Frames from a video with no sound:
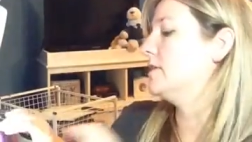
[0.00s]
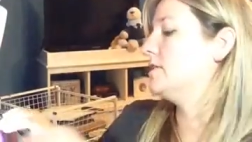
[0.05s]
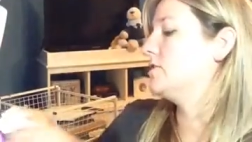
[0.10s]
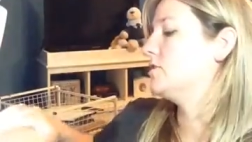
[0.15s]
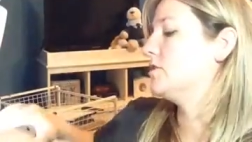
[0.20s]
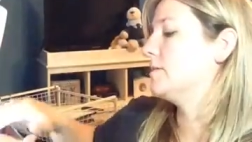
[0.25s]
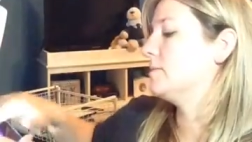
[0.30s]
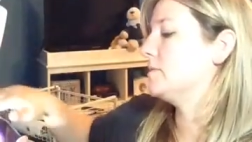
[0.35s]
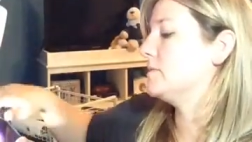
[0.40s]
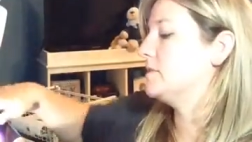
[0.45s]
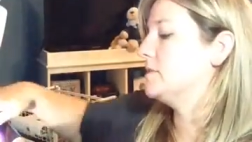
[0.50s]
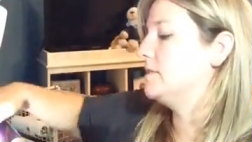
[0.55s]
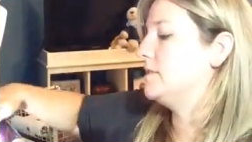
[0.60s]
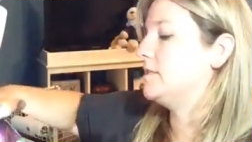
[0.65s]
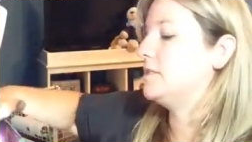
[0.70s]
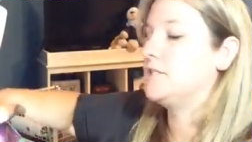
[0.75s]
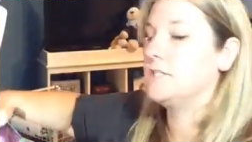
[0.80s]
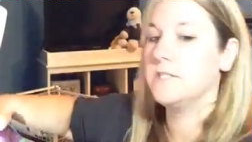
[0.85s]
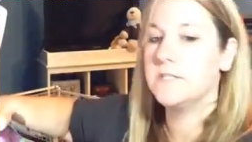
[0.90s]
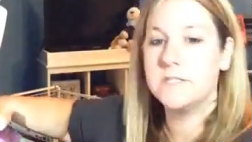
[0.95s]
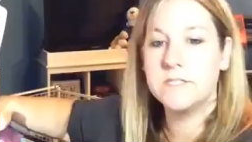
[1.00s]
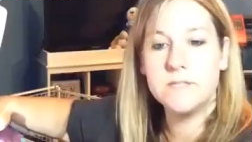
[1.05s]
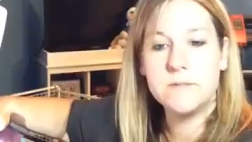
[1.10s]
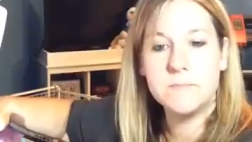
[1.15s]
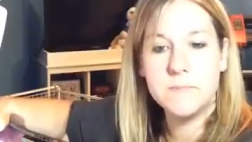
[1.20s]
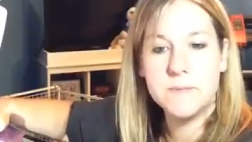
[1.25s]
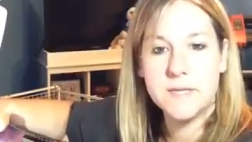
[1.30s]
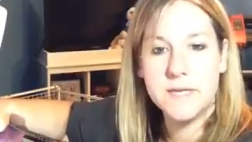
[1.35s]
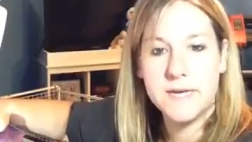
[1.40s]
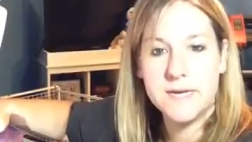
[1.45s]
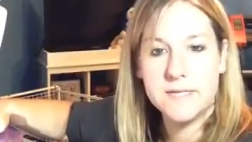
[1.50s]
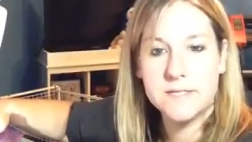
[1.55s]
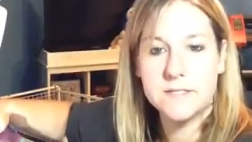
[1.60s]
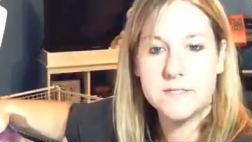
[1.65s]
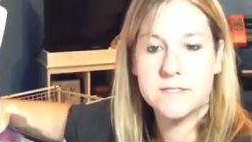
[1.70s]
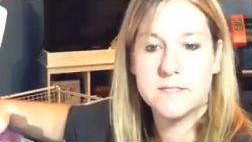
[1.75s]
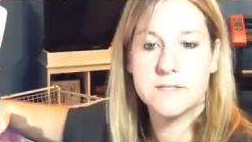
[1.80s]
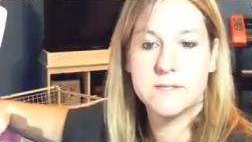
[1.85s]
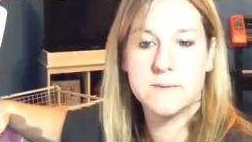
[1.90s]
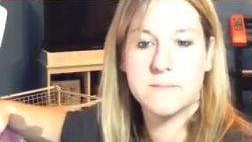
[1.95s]
to triple stitch this in
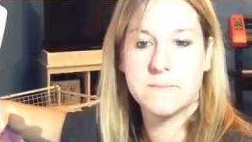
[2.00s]
place.